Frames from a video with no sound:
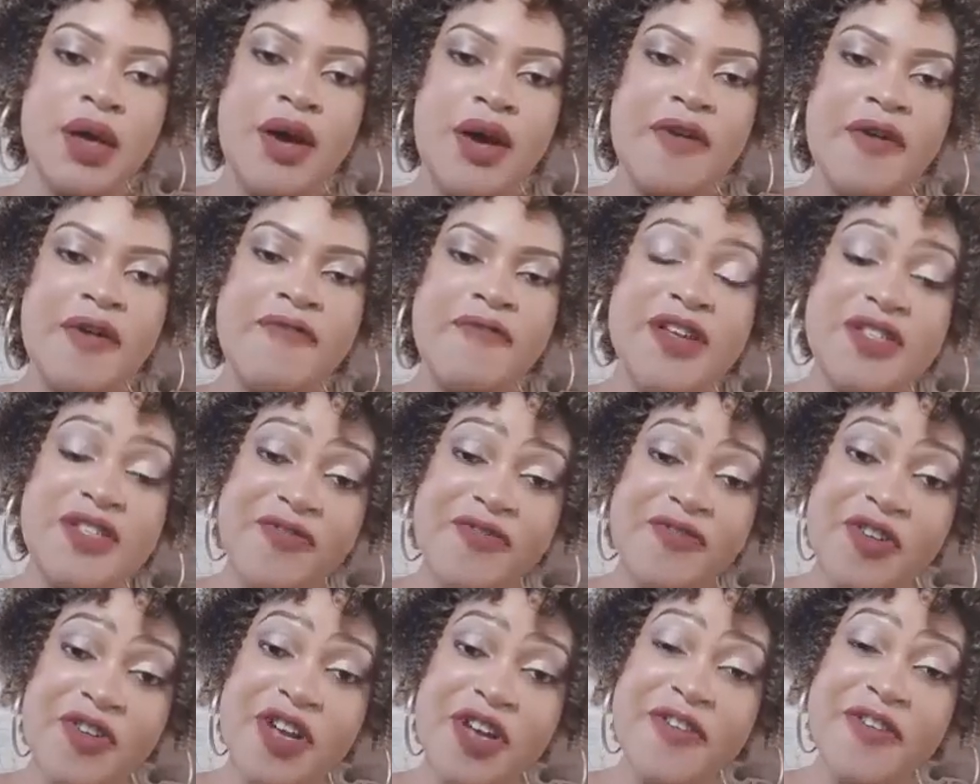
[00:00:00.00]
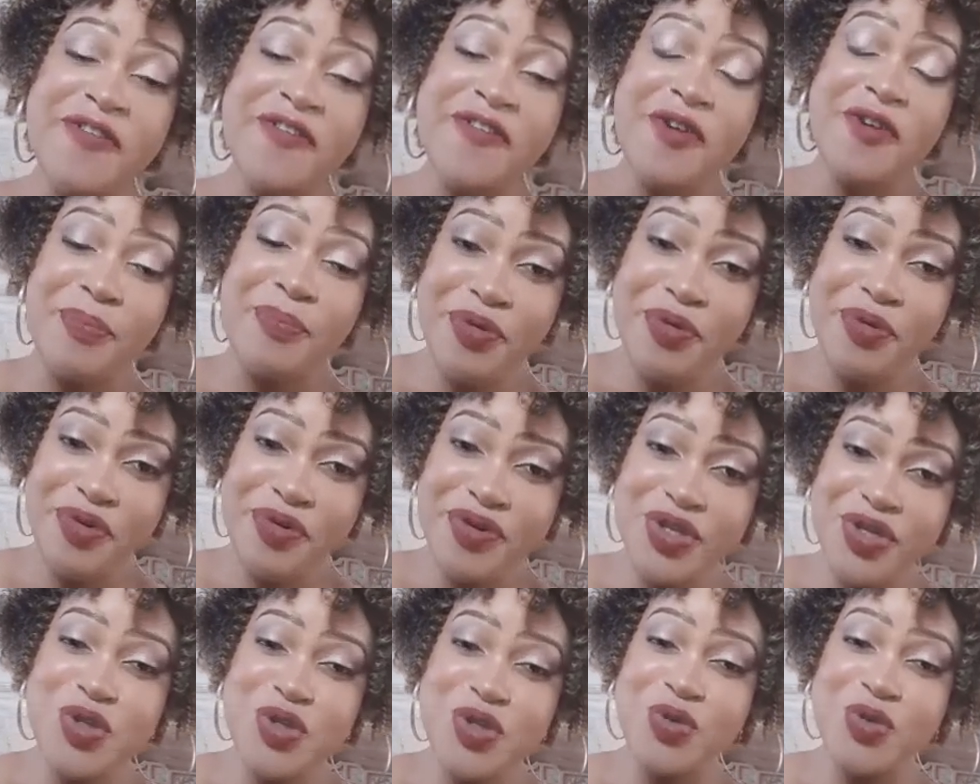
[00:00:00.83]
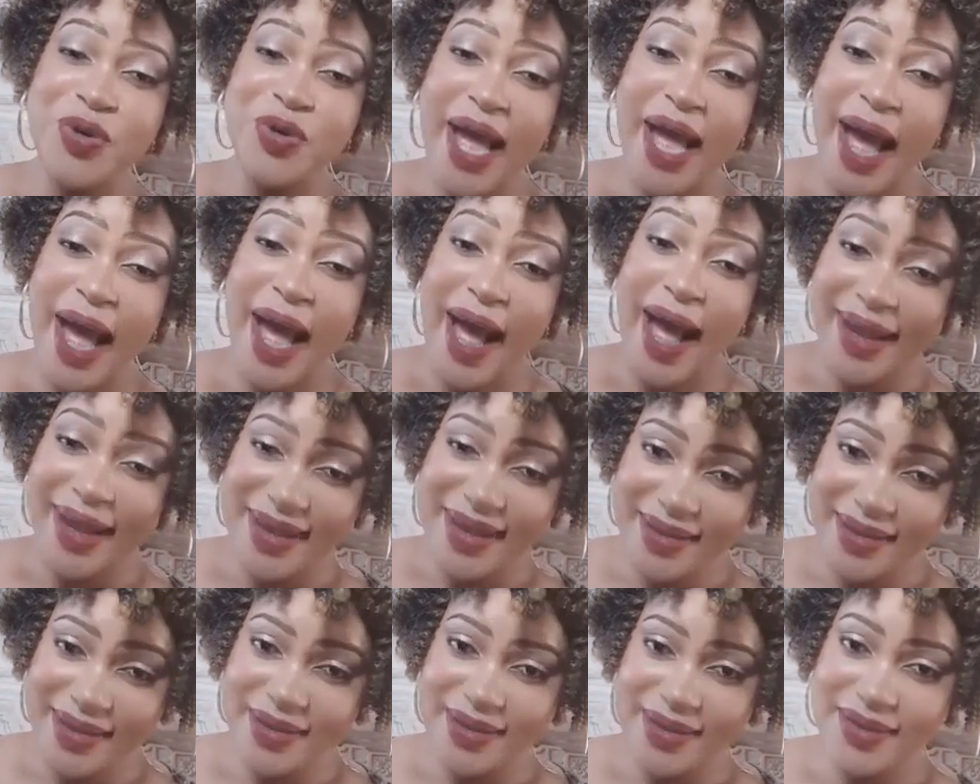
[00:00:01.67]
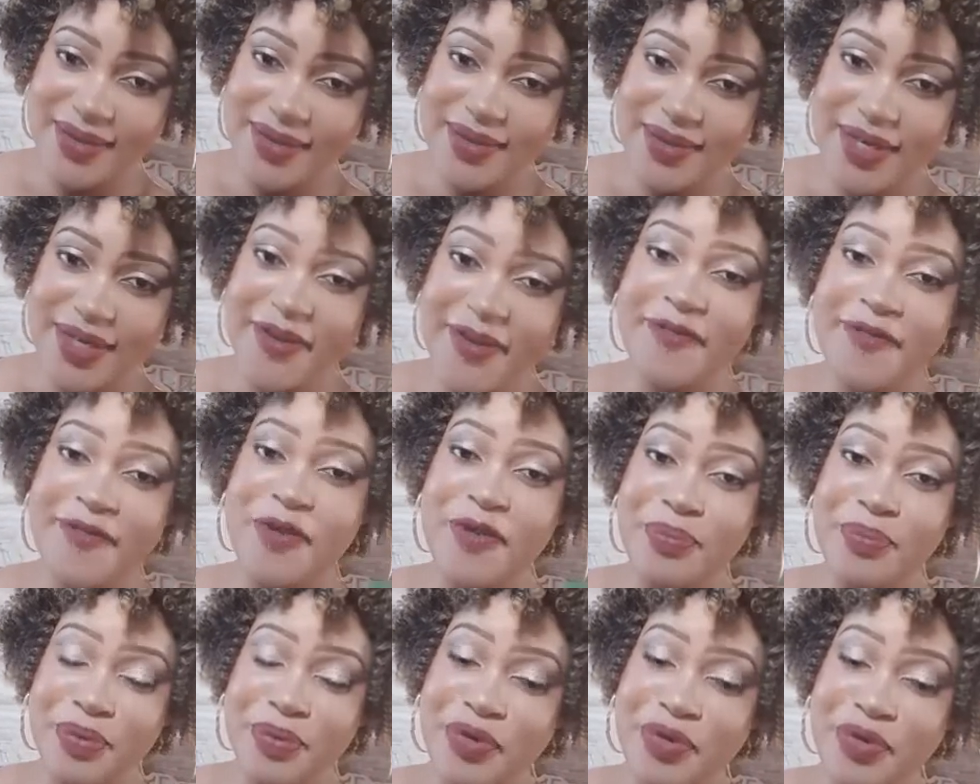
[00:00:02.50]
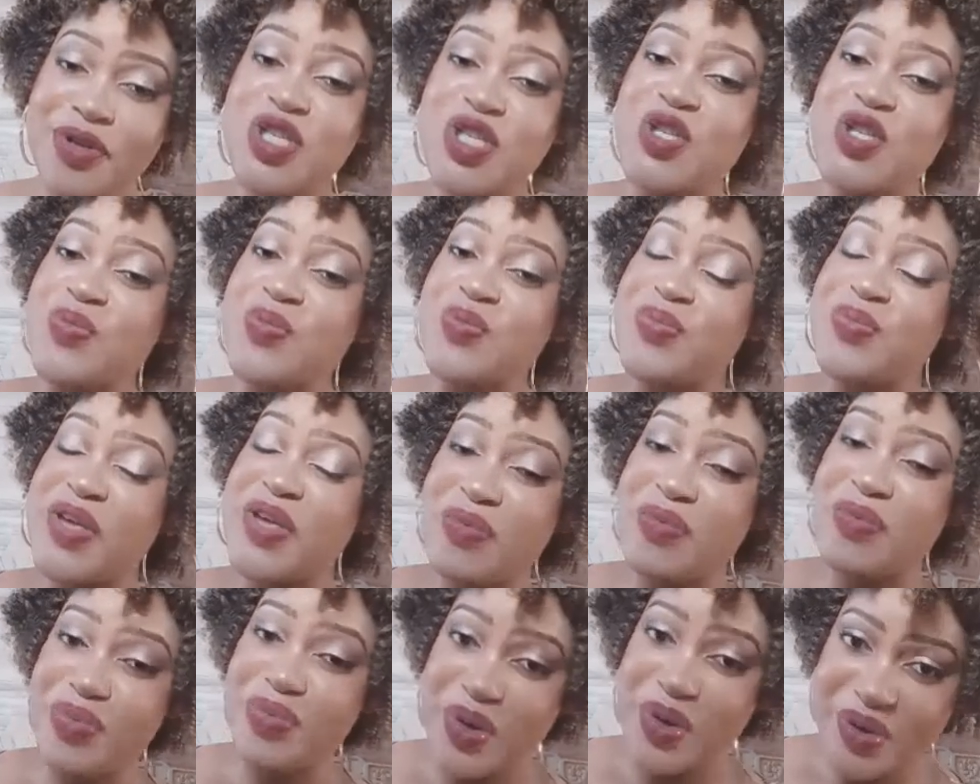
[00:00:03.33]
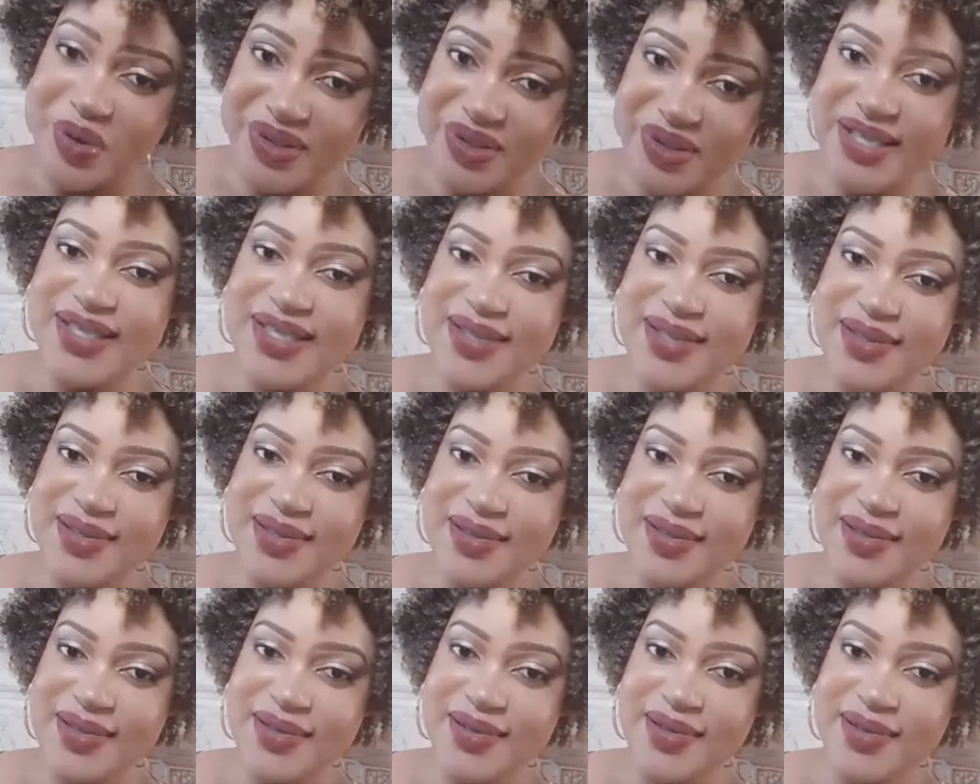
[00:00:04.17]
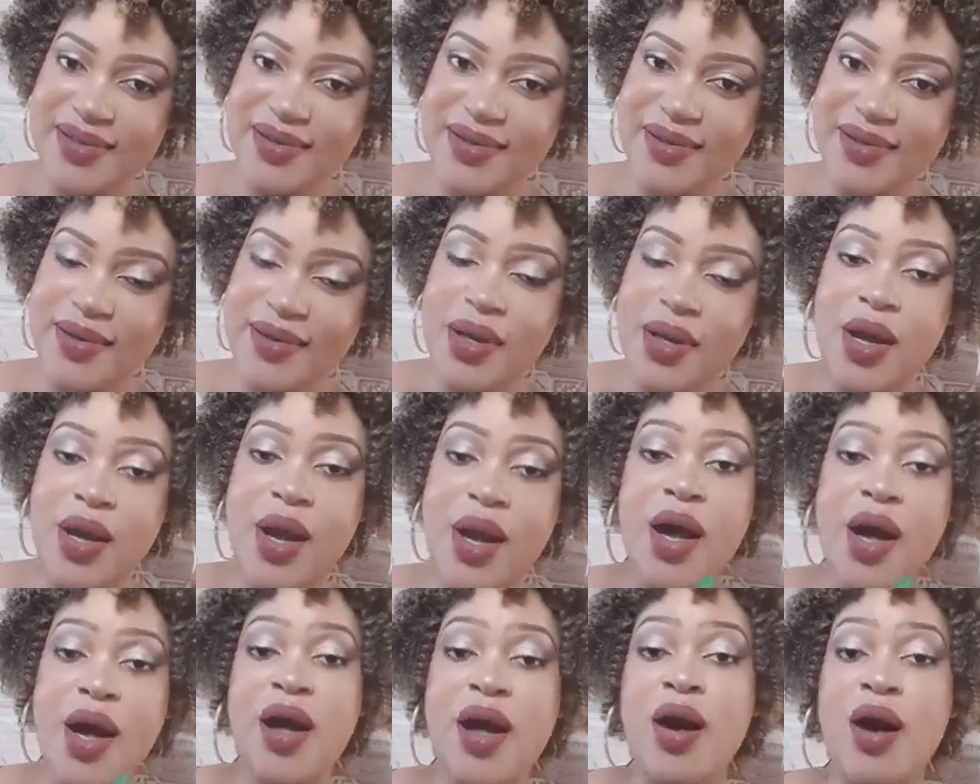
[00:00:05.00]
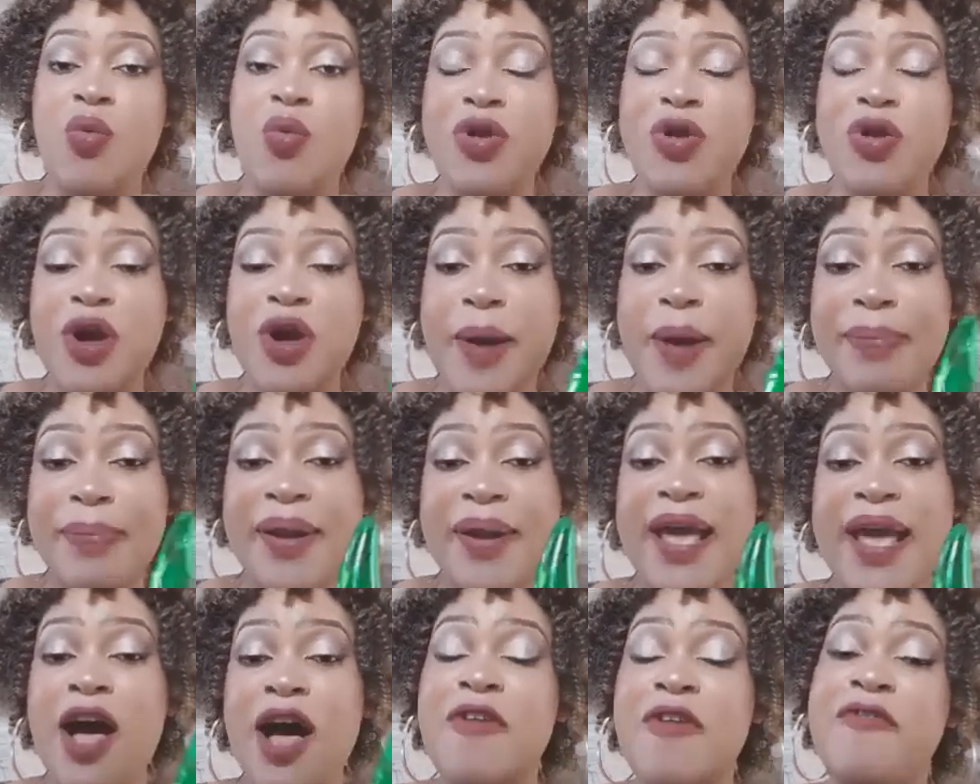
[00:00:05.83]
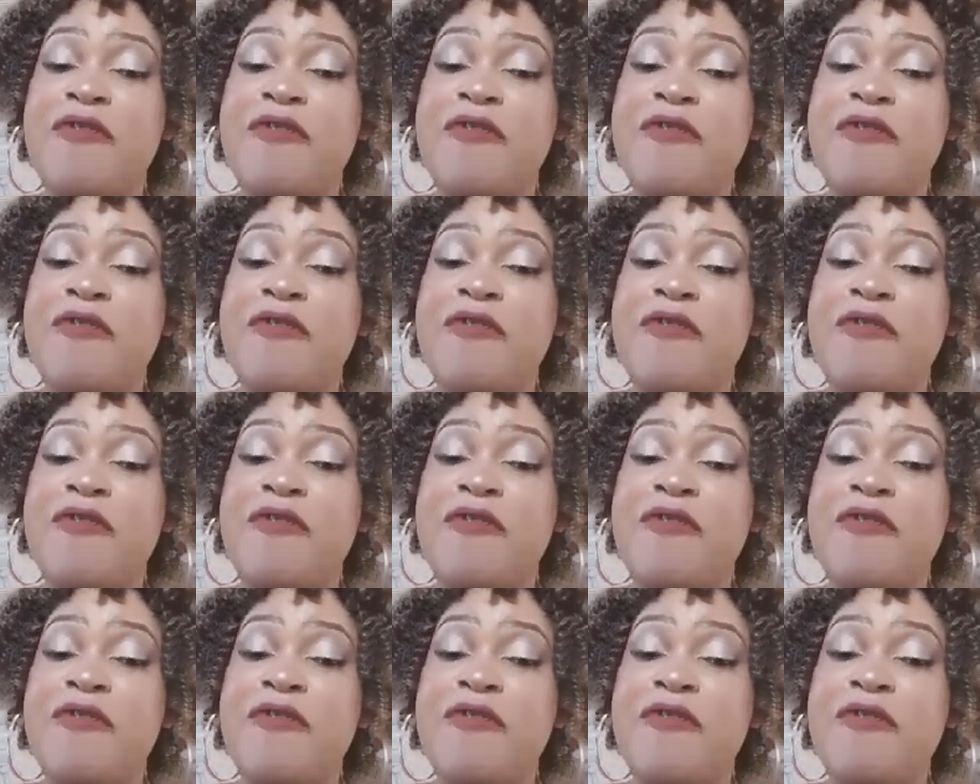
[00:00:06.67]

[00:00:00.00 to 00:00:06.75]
First of all, if you're prone to acne, if you're prone to pimples, when you apply Aloe